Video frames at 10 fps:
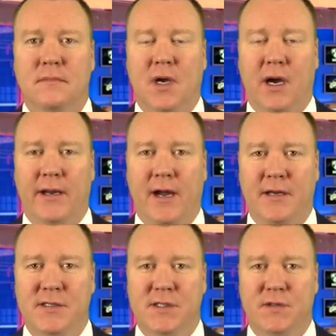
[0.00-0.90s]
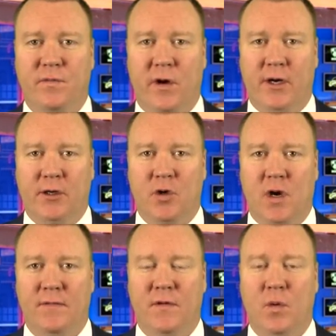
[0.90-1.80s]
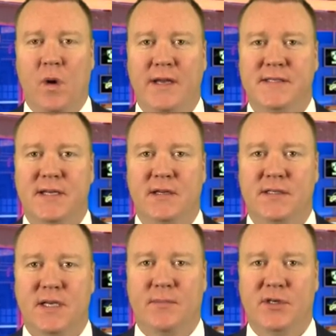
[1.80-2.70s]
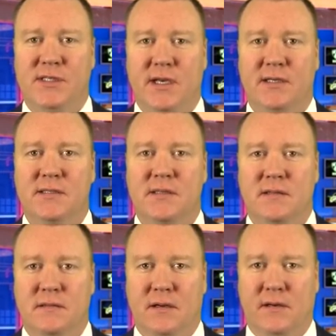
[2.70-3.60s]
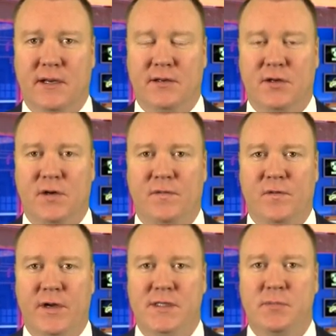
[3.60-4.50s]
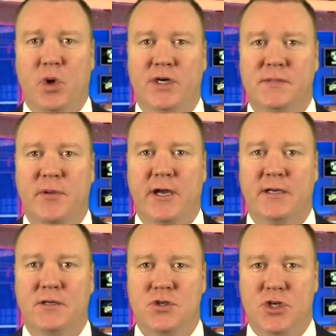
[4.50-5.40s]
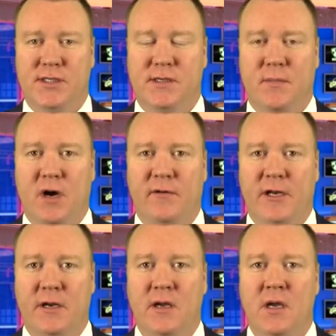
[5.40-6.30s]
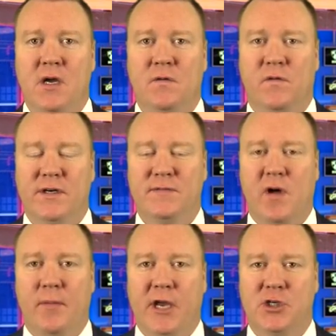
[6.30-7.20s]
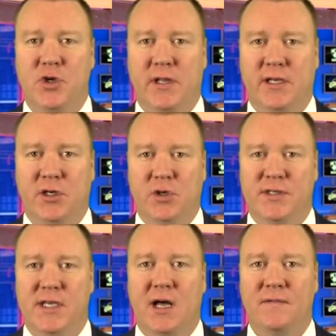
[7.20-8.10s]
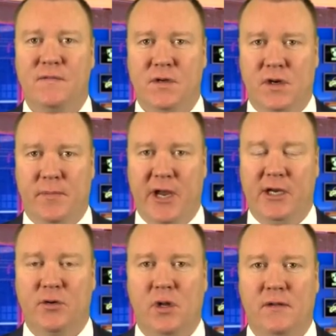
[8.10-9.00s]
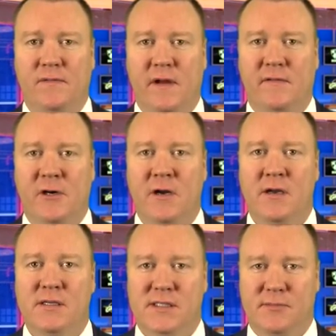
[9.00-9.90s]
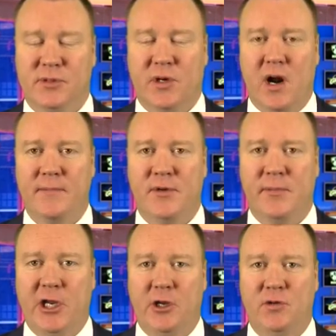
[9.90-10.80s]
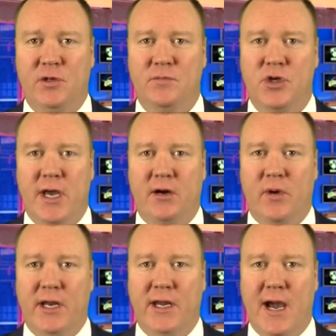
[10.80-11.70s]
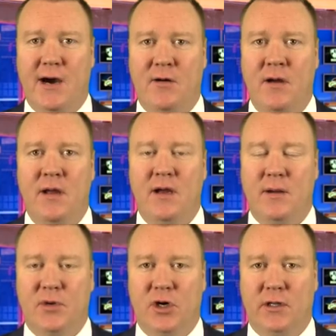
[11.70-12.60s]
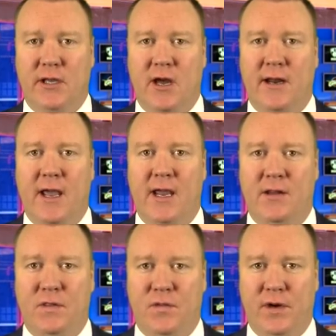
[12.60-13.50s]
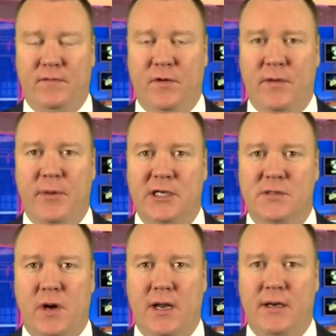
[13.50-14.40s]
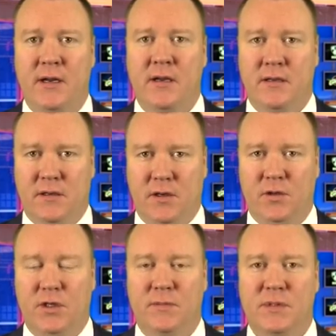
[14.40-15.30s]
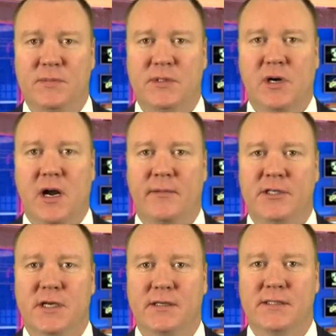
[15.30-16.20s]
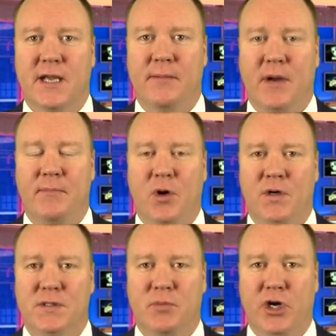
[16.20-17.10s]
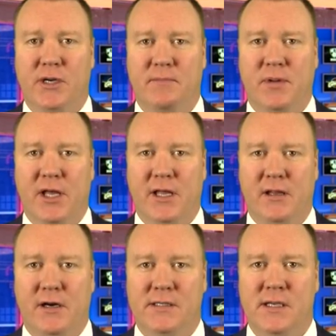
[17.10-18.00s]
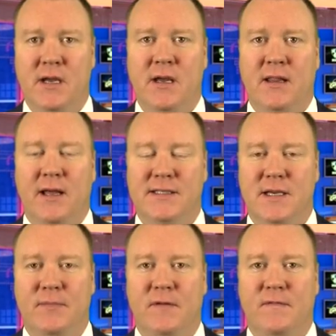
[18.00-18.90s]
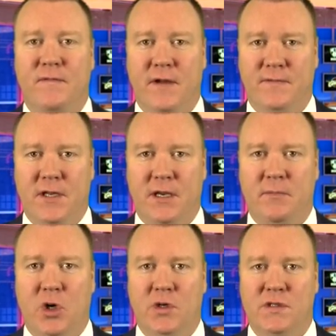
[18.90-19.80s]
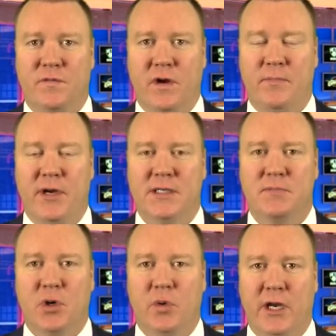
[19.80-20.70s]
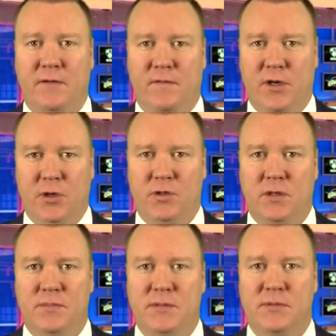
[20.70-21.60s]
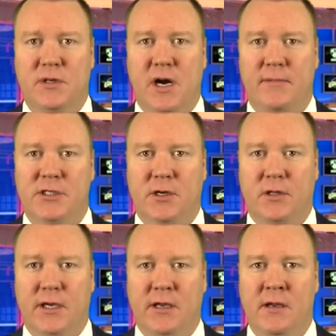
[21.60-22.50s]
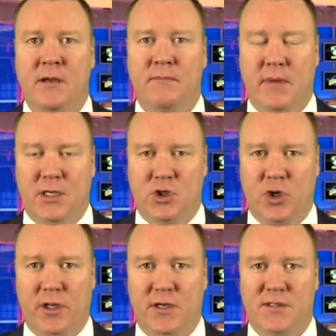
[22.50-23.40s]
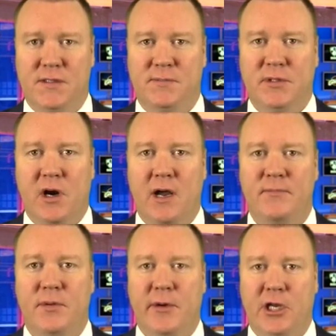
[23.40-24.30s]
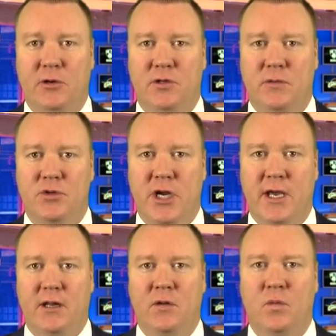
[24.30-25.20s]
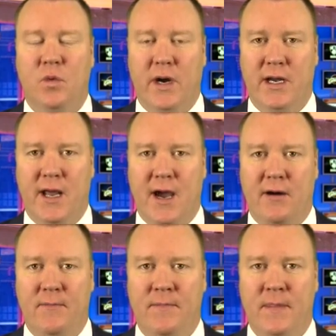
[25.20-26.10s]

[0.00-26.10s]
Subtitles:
Hi guys, this is Vernon Croy for Wednesday, December 6th. I'll get to your free sports pick in just a moment. First of all, make sure that you do yourself, your bankroll a favor. Subscribe to my YouTube channel right now. I'm currently on an 8-3 free picks run. And YouTube subscribers also get my bonus breaking play alerts. That's up to 15 bonus free picks per week for YouTube subscribers only. Make sure that you subscribe to my YouTube channel right now.